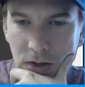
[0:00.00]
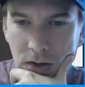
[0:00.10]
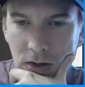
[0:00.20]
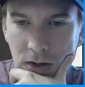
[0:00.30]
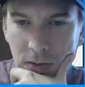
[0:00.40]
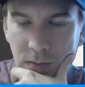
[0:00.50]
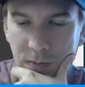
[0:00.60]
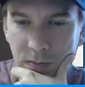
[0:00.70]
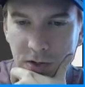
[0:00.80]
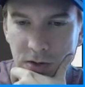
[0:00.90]
The
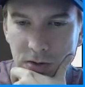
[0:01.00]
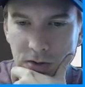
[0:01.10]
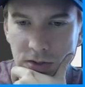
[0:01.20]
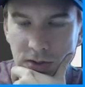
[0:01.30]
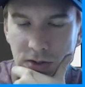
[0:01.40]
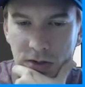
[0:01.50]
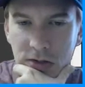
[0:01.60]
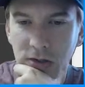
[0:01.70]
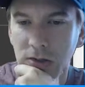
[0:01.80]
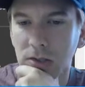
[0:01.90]
barrel is
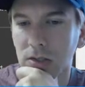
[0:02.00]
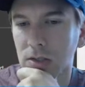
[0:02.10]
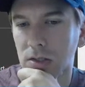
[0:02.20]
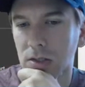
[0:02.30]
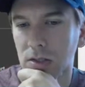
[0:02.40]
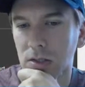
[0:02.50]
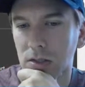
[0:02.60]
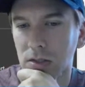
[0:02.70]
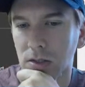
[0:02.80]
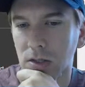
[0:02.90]
there.
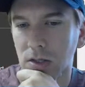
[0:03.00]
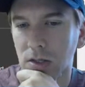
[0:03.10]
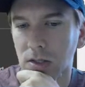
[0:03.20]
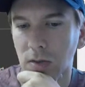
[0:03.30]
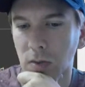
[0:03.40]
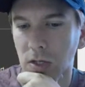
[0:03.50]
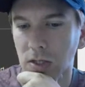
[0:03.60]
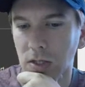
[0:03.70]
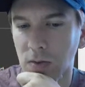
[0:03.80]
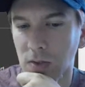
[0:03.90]
Is it because
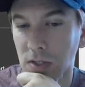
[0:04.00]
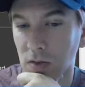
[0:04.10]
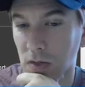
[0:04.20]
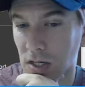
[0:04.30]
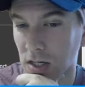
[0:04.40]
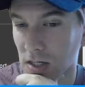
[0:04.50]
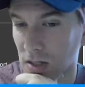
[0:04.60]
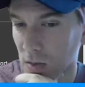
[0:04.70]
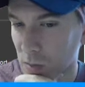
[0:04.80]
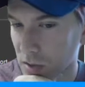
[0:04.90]
this one's too high up?